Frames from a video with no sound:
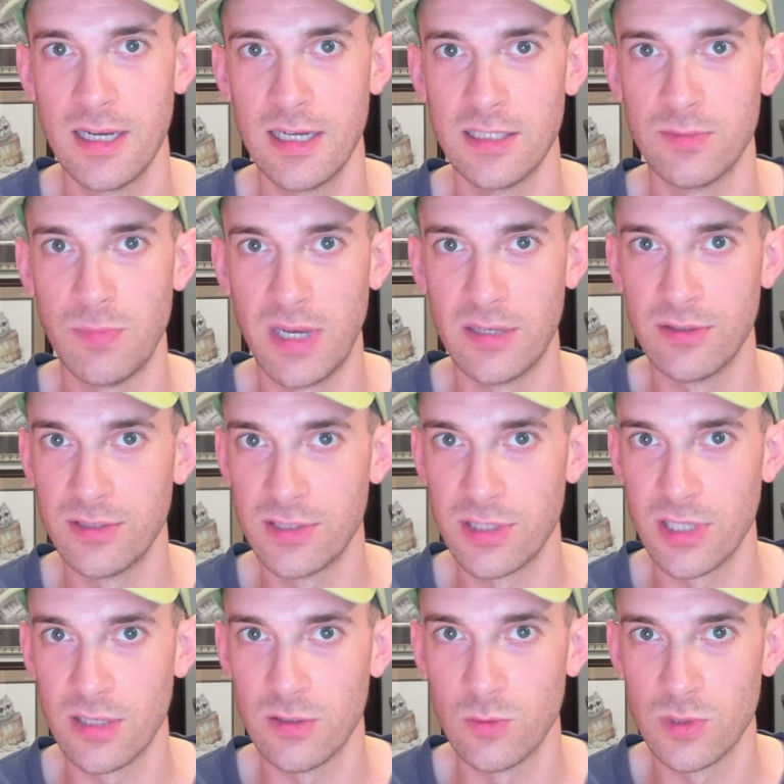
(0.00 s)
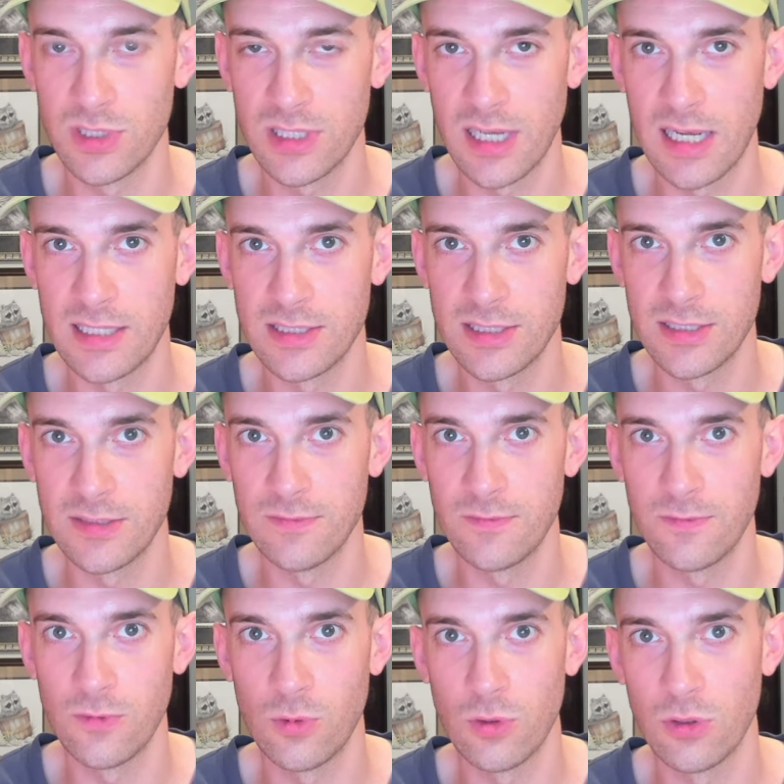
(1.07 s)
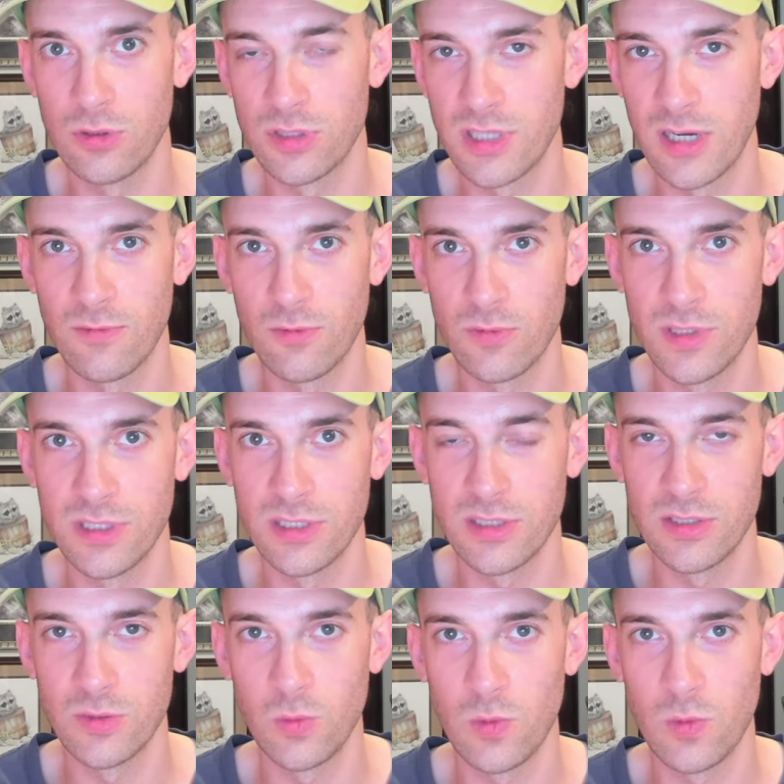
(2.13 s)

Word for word: It's better than southern Wisconsin for several reasons.